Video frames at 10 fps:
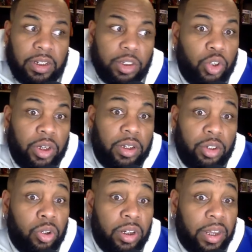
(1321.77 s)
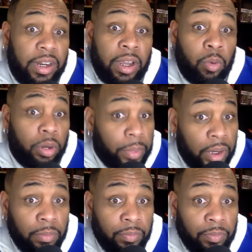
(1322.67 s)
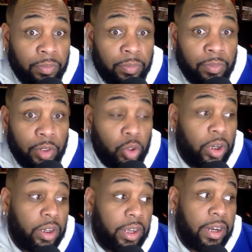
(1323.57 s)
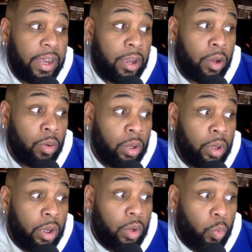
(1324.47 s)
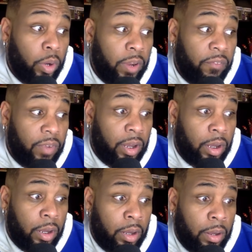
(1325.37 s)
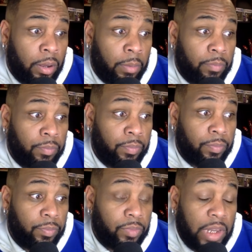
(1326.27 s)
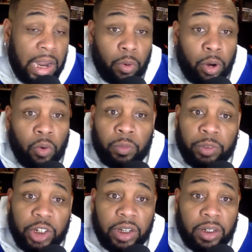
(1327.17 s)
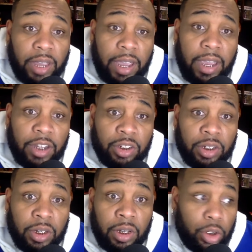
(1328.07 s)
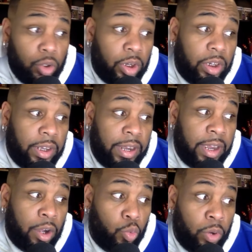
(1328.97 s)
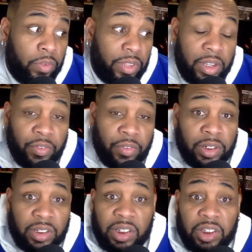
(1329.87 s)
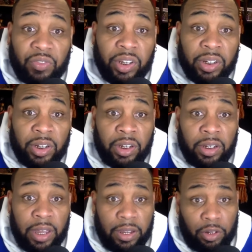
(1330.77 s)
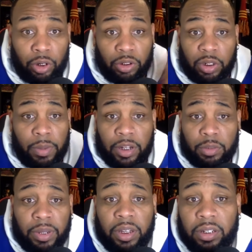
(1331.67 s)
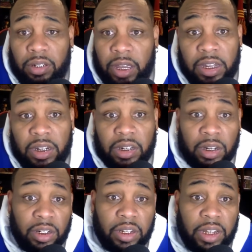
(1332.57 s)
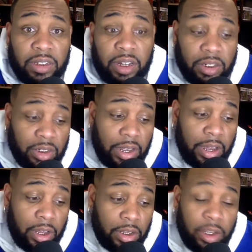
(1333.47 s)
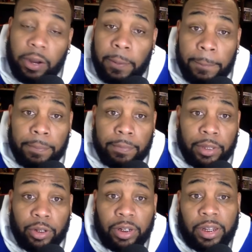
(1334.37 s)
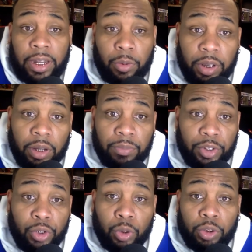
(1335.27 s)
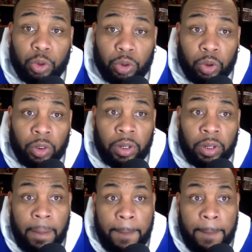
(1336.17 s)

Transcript: Let's you didn't you didn't lay down with a bum, you didn't lay down with um Tyrone from checking the cash. You didn't lay down with even a six figure nigga like you know somebody's making eighty, a hundred thousand dollars a year. You didn't lay down with him. You knew what you were doing.